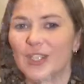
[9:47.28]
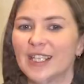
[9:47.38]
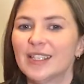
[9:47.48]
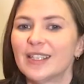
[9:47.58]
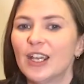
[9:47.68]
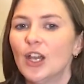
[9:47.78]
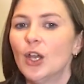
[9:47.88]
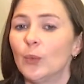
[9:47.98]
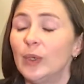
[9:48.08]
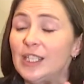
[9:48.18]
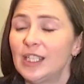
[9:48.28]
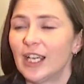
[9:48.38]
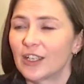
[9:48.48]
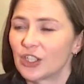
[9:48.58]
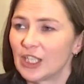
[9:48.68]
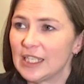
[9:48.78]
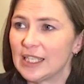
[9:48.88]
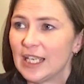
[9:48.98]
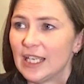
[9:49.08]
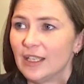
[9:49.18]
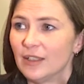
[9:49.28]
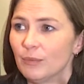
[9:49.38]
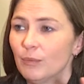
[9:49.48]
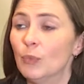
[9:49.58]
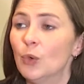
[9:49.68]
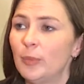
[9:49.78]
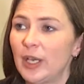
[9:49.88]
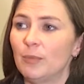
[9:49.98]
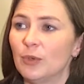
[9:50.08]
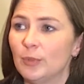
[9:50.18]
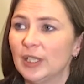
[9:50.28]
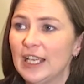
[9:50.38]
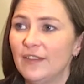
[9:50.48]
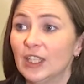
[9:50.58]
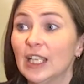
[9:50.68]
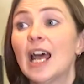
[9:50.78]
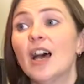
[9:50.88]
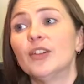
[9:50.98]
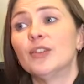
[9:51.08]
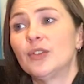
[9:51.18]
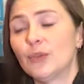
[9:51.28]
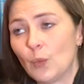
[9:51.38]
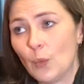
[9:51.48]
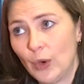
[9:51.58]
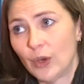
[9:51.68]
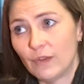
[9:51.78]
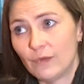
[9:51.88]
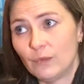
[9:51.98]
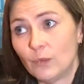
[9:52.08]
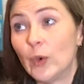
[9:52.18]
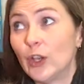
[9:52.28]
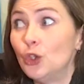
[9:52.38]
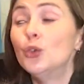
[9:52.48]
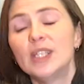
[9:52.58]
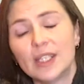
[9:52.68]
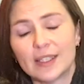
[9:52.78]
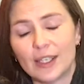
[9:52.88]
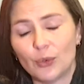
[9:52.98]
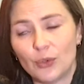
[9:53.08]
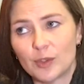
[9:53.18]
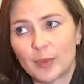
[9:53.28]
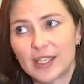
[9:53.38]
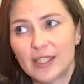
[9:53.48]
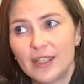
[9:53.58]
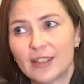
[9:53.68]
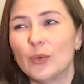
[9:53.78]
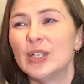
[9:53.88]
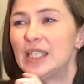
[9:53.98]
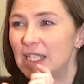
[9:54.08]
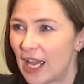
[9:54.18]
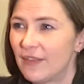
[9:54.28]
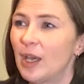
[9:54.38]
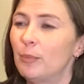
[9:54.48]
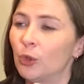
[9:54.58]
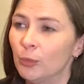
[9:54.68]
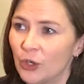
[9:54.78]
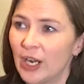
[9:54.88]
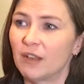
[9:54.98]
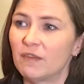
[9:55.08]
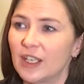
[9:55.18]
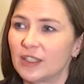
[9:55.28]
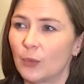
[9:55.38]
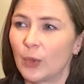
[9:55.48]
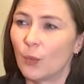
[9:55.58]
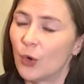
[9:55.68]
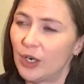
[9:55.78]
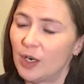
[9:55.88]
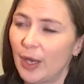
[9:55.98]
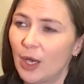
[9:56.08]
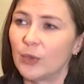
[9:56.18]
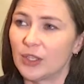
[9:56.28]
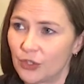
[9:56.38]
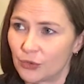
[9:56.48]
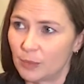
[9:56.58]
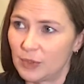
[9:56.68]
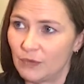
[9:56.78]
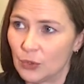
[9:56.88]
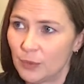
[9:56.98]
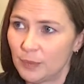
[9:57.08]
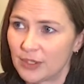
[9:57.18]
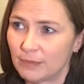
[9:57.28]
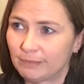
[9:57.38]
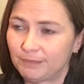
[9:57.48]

this, we did actually see more people believing that others were using single-use plastic. So it did have that boomerang effect that we're worried about with descriptive norms.